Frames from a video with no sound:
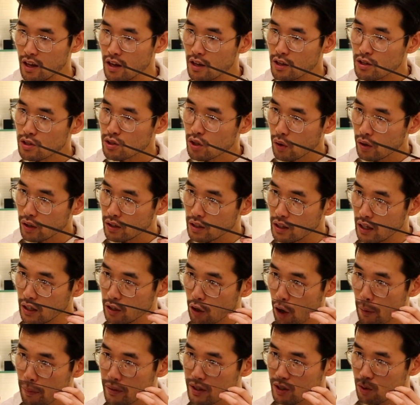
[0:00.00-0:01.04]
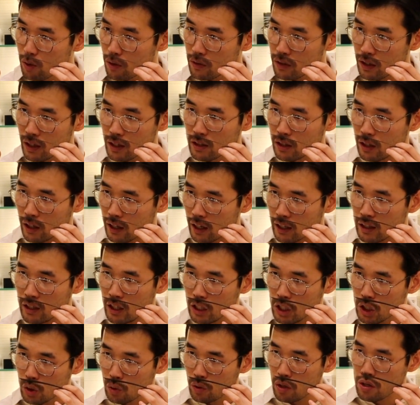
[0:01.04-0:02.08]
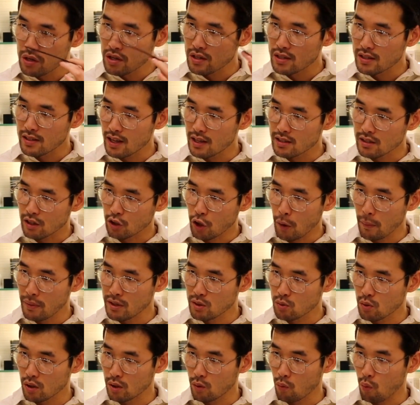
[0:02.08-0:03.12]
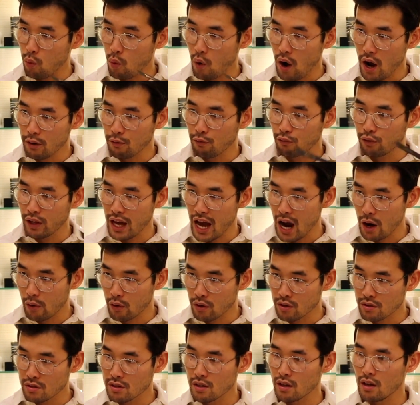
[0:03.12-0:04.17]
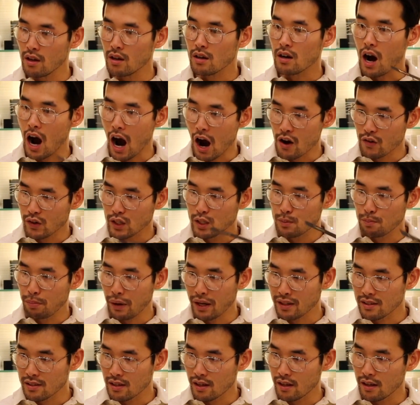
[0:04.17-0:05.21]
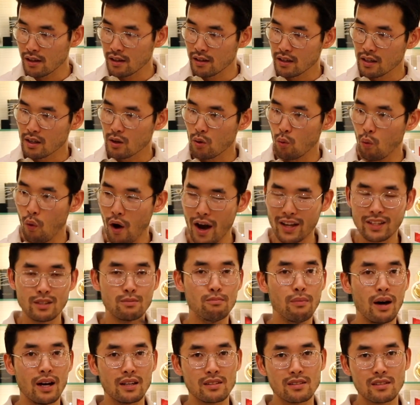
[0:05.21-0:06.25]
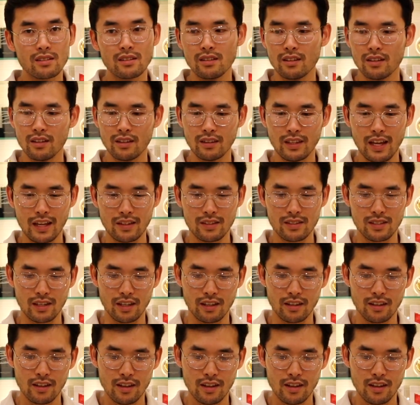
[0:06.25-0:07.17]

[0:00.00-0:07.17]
So it opens with, it literally just says, it opens with white flowers, iris butter, white musk. That's it.